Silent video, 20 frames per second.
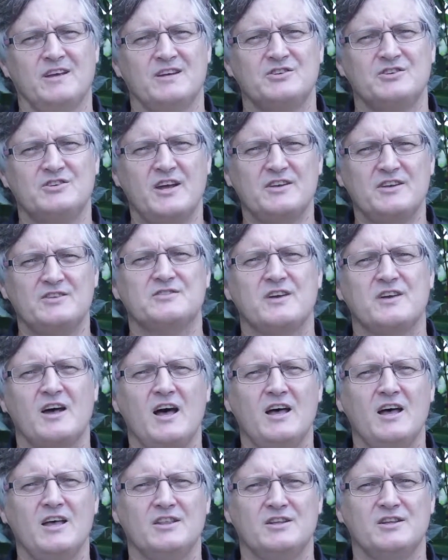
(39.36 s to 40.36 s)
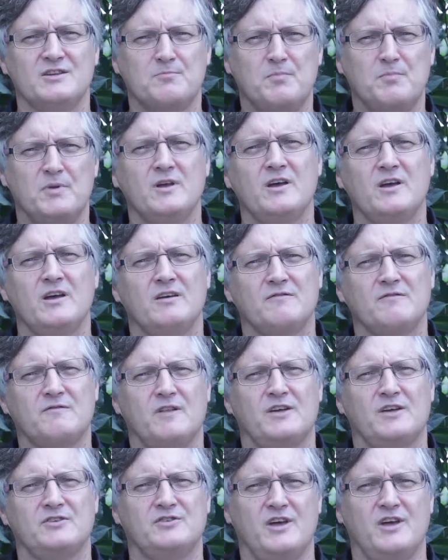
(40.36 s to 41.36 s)
Chances are, in this bigger and
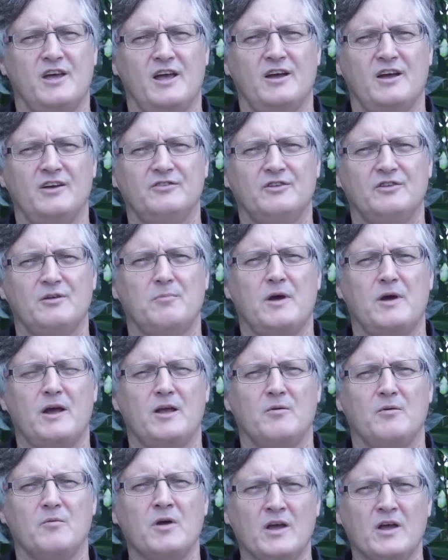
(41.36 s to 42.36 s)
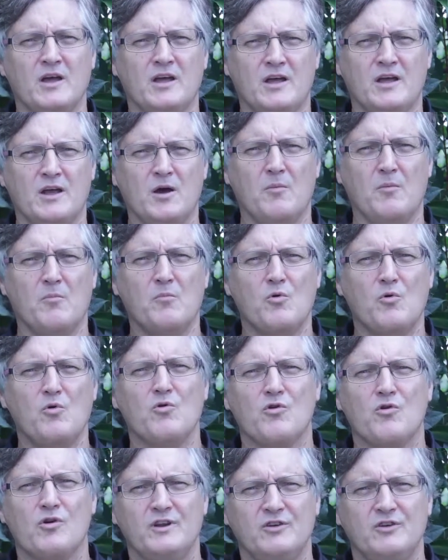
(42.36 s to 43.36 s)
flashier house, they're paying
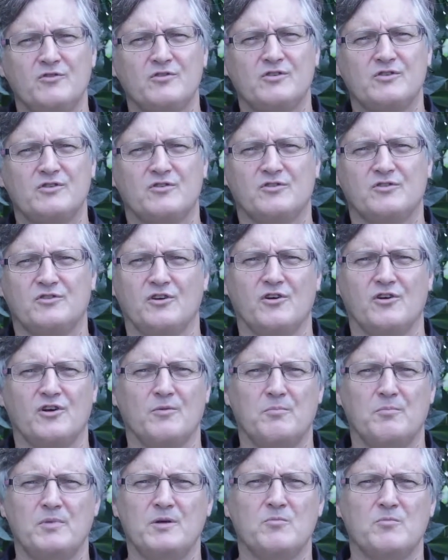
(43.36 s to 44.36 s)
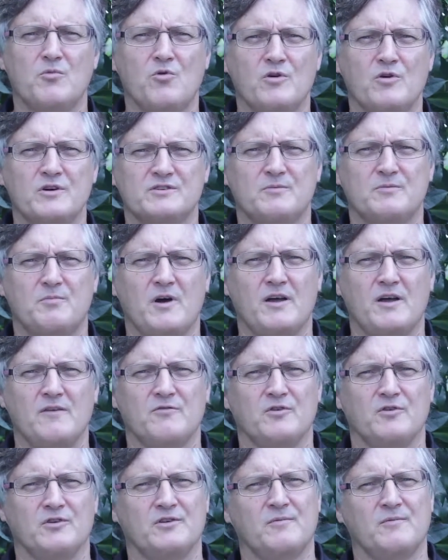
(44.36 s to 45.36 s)
more on interest because they've got a big mortgage to pay
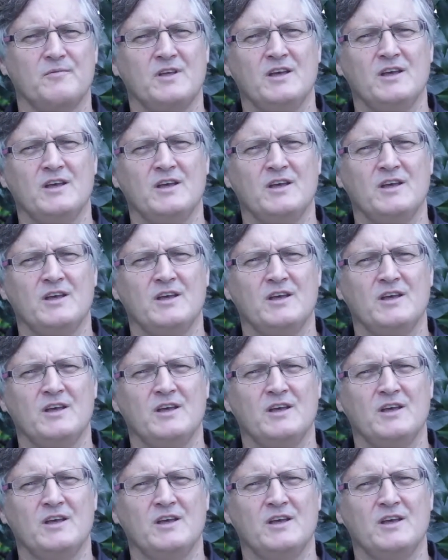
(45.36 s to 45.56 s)
for it.